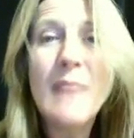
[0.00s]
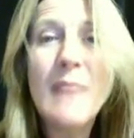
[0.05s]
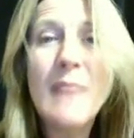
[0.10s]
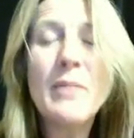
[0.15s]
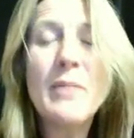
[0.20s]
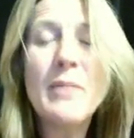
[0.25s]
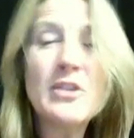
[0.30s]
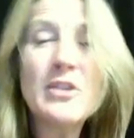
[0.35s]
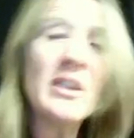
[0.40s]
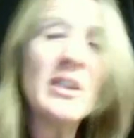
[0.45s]

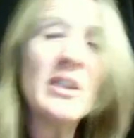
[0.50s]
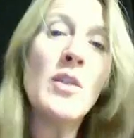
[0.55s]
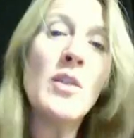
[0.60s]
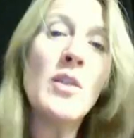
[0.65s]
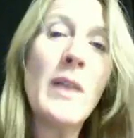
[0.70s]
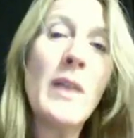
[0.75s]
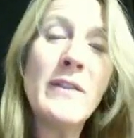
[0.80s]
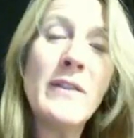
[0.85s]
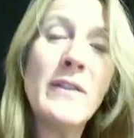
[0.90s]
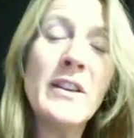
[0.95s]
but you didn't
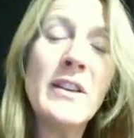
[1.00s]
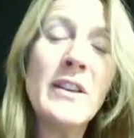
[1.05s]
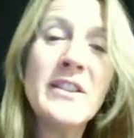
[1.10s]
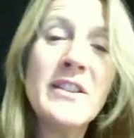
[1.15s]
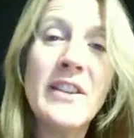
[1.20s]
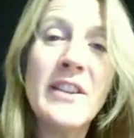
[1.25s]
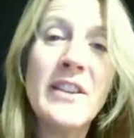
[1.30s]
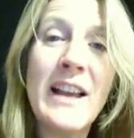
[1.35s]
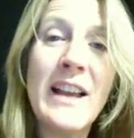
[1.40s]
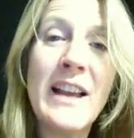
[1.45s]
quite finish
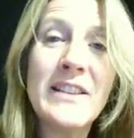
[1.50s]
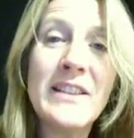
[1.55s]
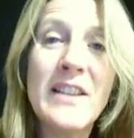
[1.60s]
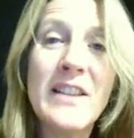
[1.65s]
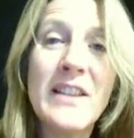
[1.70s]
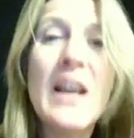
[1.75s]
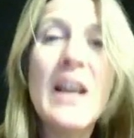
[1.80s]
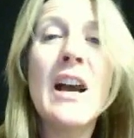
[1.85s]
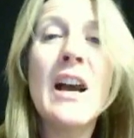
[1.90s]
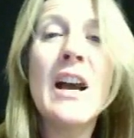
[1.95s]
the last,
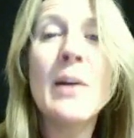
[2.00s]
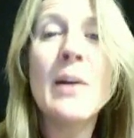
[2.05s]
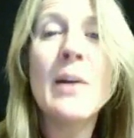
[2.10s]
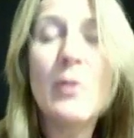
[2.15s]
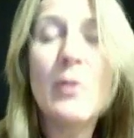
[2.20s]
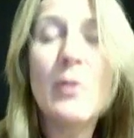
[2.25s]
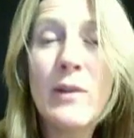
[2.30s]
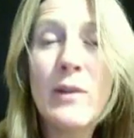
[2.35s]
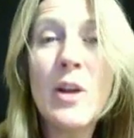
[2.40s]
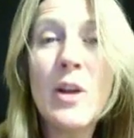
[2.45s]
I
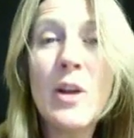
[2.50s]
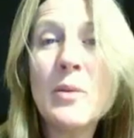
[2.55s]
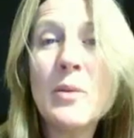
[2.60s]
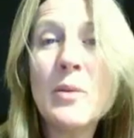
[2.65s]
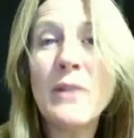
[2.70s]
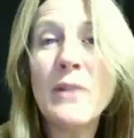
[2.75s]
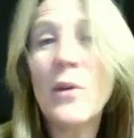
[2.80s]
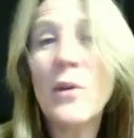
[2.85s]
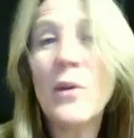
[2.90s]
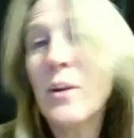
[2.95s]
will reopen
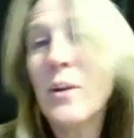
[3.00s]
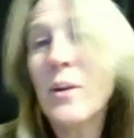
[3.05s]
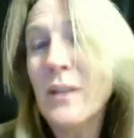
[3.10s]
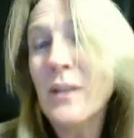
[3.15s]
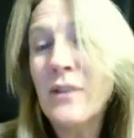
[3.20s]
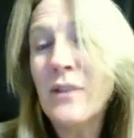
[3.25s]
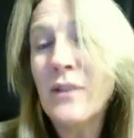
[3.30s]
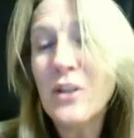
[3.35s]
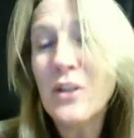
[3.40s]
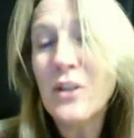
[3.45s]
it for you
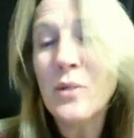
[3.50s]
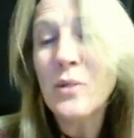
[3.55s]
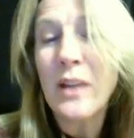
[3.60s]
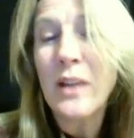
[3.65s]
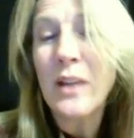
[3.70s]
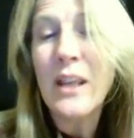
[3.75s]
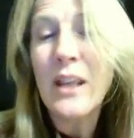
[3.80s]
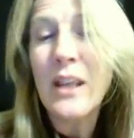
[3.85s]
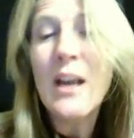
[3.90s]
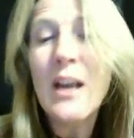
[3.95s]

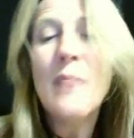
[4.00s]
individually.